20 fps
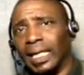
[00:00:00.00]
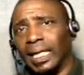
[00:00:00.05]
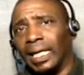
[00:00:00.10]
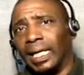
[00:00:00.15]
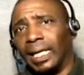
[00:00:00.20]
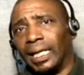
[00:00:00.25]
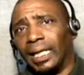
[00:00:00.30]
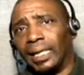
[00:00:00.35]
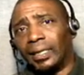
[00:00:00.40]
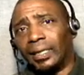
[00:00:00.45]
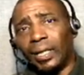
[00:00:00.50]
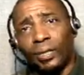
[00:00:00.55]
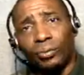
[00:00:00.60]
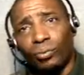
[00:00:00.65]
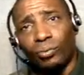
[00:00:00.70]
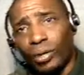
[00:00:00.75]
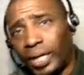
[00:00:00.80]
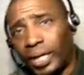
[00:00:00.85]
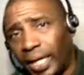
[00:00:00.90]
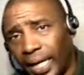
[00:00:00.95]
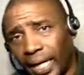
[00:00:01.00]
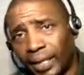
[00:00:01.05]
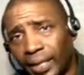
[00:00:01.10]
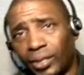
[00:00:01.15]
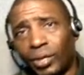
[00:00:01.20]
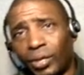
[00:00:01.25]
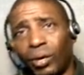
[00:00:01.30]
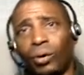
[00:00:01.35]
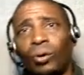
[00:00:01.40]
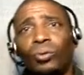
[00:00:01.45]
Another rookie
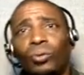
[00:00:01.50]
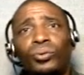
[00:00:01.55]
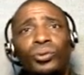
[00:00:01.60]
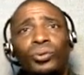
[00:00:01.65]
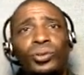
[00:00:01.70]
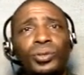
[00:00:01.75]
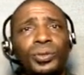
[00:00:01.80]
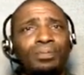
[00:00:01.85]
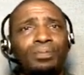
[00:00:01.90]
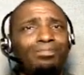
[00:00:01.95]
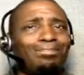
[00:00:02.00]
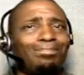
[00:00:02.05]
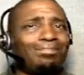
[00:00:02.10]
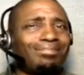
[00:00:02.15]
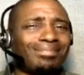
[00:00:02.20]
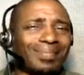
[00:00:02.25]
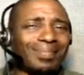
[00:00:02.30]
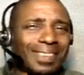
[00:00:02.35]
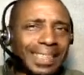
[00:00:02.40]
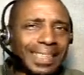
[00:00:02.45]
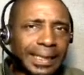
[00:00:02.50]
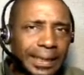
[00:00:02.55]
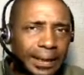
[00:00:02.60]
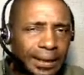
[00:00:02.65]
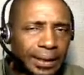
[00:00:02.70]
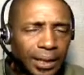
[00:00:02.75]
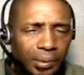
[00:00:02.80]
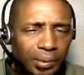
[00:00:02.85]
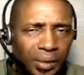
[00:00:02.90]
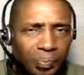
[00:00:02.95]
head coach.
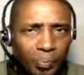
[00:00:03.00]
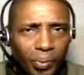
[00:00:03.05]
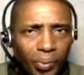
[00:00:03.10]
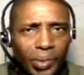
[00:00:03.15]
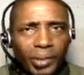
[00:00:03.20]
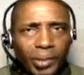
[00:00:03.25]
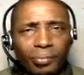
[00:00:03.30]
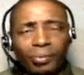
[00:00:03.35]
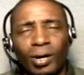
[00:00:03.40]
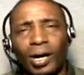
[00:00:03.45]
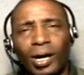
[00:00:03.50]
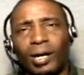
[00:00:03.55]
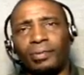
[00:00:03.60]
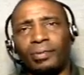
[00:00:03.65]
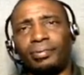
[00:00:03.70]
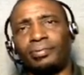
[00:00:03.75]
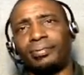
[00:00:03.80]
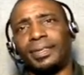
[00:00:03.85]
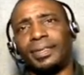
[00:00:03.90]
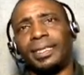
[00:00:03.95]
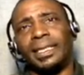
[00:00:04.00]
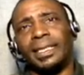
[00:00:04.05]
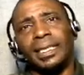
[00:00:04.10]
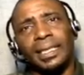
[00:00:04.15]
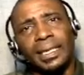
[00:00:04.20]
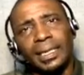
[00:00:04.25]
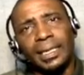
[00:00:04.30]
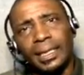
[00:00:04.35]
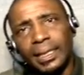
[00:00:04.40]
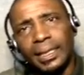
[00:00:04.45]
It's going to be pretty rough.
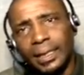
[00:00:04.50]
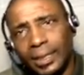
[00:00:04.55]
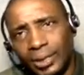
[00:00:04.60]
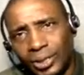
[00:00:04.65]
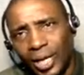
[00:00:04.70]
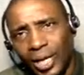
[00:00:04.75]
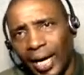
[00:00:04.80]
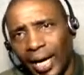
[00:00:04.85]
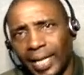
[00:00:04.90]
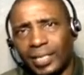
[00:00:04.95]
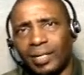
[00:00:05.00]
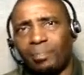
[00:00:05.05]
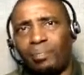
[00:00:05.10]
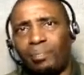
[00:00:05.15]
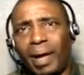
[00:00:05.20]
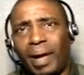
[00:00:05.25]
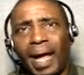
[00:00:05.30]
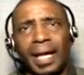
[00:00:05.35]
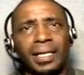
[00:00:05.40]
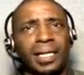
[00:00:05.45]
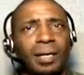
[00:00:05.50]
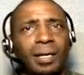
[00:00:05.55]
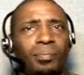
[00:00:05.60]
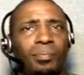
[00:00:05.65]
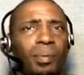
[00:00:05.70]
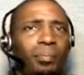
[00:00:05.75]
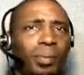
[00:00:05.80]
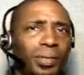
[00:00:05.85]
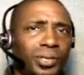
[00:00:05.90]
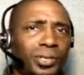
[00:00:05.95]
Giants are banged
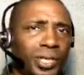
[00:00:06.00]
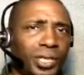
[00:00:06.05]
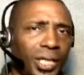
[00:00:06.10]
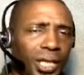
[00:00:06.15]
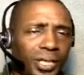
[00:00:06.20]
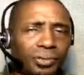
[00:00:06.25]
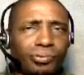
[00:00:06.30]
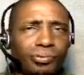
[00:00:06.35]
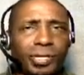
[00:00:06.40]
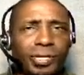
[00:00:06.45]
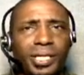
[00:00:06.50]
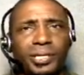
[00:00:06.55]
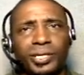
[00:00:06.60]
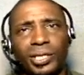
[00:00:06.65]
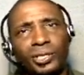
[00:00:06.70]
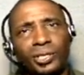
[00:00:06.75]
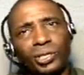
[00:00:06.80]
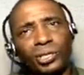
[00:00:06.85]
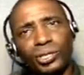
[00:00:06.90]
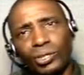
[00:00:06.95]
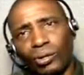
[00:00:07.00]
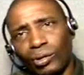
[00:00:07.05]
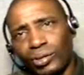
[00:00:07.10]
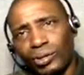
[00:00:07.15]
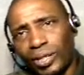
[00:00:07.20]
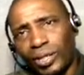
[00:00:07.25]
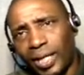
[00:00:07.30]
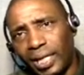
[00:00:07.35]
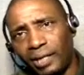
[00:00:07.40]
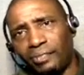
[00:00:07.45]
up, a bunch of injuries. They just
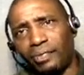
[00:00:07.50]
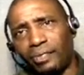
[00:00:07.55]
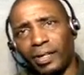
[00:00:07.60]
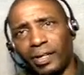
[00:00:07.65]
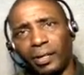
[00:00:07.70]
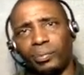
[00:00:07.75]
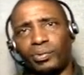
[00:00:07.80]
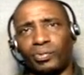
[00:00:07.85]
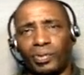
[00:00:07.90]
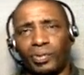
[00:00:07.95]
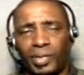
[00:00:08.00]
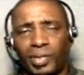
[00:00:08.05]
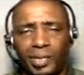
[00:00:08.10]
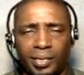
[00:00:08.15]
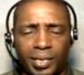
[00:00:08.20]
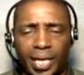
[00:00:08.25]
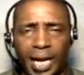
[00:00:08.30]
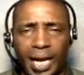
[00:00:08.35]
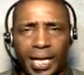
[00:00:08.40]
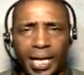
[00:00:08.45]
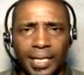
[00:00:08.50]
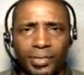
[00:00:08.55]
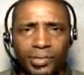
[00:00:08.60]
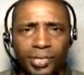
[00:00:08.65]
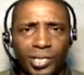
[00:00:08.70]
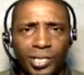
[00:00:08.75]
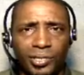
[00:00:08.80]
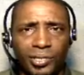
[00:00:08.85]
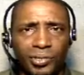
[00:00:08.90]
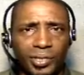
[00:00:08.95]
lost Kenny Phillips for the entire
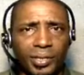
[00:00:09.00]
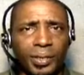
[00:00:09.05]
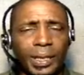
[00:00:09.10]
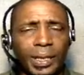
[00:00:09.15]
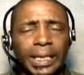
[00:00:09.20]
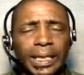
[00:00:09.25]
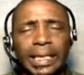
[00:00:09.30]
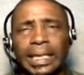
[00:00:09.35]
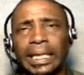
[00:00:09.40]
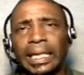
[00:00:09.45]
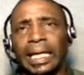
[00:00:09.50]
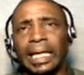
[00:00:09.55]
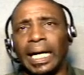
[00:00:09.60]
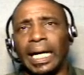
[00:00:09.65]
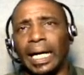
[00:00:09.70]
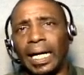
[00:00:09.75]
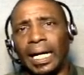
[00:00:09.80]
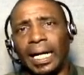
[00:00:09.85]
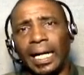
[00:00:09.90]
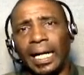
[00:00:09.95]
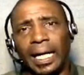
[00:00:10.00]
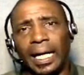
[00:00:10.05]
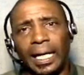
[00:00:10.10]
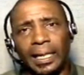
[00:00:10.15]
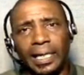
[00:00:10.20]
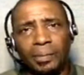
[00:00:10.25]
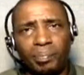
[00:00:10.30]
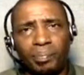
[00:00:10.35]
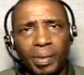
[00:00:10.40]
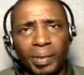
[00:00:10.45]
season.
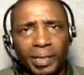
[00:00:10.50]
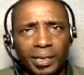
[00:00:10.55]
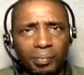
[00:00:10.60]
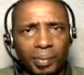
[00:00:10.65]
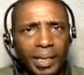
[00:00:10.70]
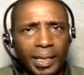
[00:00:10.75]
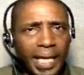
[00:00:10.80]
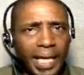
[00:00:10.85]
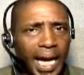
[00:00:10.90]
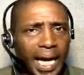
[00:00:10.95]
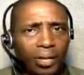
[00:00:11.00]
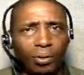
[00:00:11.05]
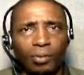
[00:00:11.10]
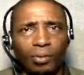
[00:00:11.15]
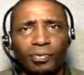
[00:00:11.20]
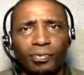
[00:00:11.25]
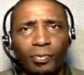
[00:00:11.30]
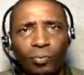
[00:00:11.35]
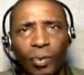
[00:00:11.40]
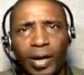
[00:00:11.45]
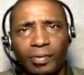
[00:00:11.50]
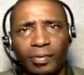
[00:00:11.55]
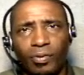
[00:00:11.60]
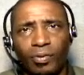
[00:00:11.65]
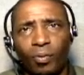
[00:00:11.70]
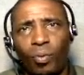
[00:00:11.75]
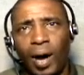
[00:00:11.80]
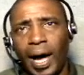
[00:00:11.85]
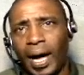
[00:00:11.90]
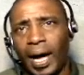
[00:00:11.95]
They picked up a cat off of
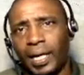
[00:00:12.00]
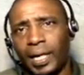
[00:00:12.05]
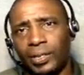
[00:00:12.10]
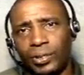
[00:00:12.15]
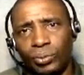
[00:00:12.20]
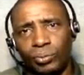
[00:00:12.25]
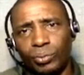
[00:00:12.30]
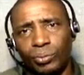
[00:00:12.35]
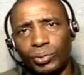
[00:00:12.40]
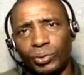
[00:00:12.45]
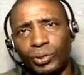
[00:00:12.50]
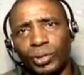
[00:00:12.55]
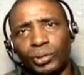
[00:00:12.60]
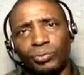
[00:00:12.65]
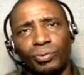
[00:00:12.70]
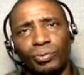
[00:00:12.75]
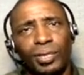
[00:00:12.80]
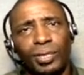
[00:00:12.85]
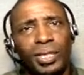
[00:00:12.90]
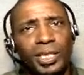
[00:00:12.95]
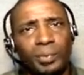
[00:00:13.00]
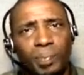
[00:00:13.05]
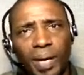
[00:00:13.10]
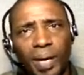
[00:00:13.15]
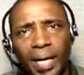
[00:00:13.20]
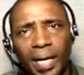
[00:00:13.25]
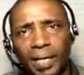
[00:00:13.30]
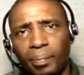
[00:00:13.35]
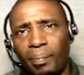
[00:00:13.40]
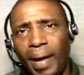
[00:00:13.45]
waiver wires who was just released
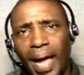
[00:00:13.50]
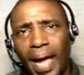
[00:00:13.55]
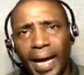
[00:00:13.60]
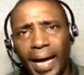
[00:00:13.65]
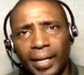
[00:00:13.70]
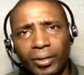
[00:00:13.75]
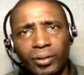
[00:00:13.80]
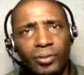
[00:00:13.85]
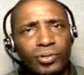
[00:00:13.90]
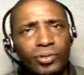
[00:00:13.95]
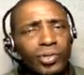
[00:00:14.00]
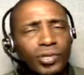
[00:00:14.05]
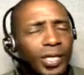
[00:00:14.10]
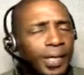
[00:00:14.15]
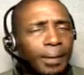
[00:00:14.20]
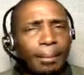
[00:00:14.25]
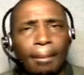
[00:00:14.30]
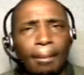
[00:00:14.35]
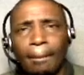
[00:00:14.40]
by the Packers.